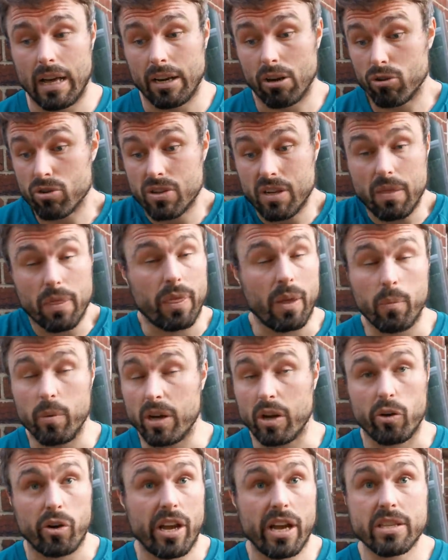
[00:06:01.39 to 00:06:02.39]
I just didn't think we
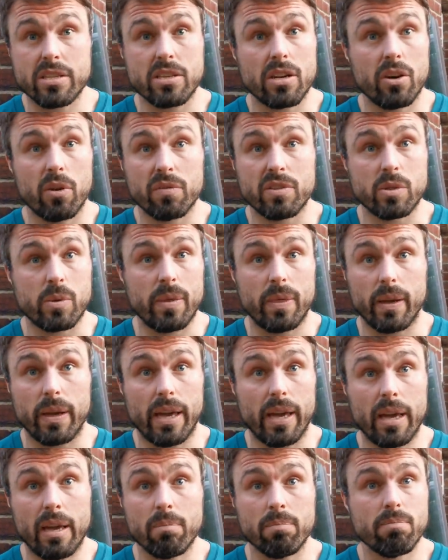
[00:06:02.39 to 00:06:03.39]
created enough to win
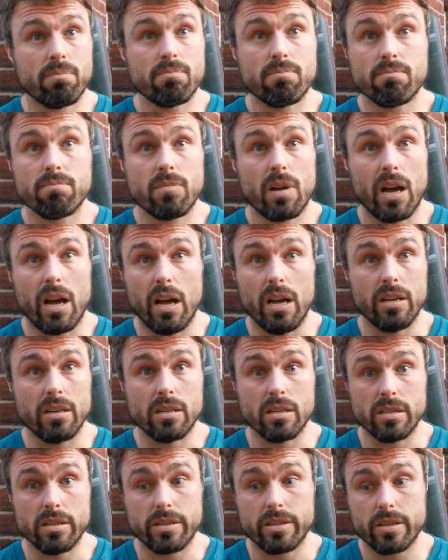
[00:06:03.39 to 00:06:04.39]
the game.
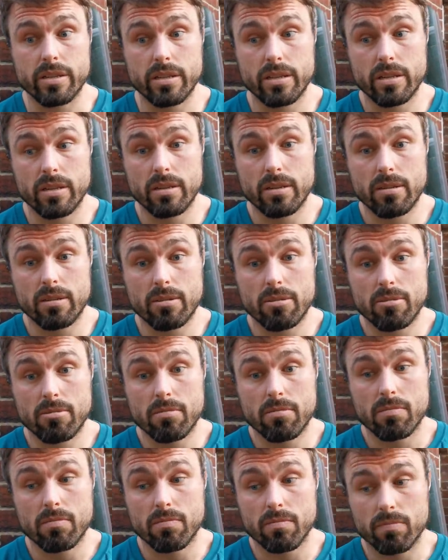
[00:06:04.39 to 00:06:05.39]
And
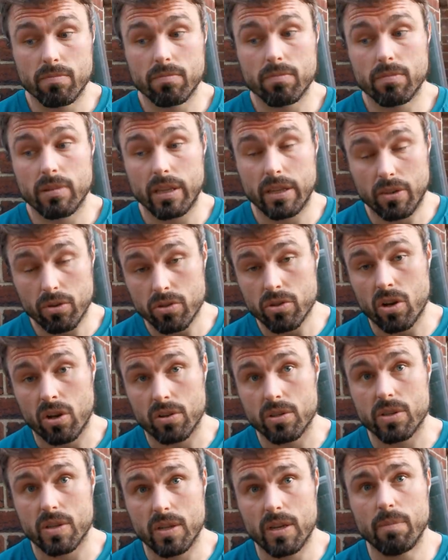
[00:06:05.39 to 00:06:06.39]
it does
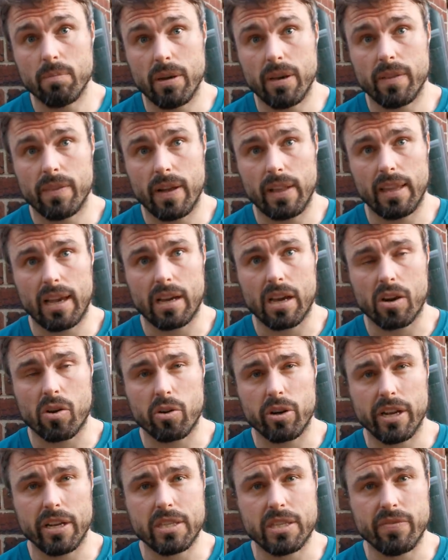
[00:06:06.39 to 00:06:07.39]
concern me, that lack of
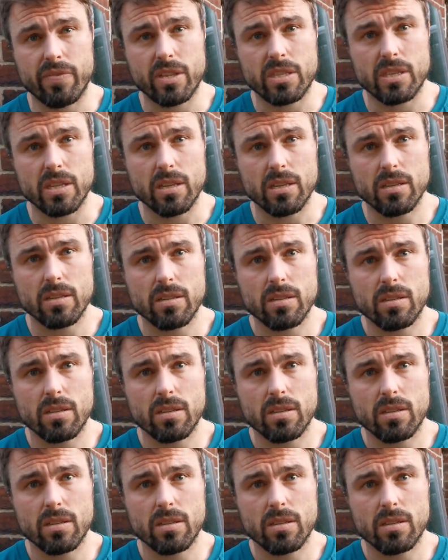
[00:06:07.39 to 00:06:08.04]
creativity.